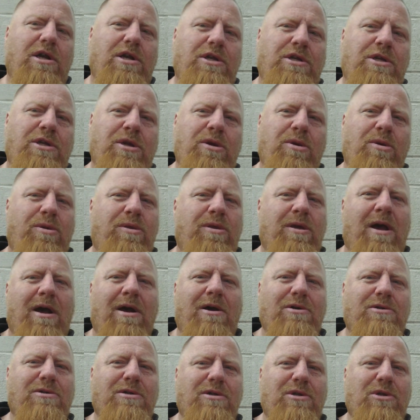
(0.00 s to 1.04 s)
two
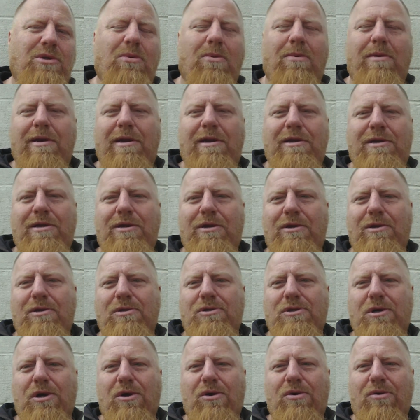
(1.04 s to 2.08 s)
thousand twenty-two,
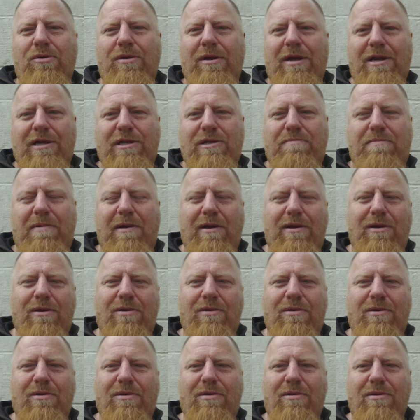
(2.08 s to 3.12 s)
so it's
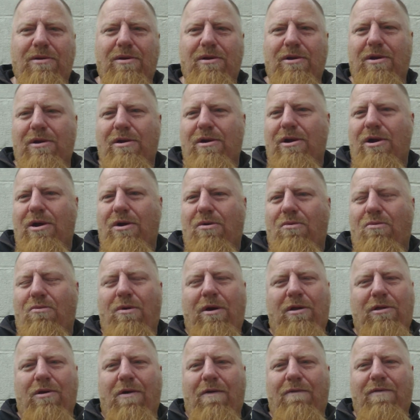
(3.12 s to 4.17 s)
been
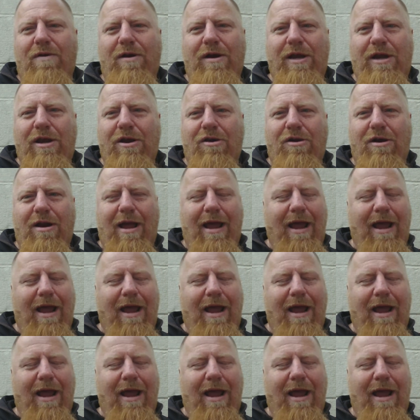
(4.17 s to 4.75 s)
well over a year and a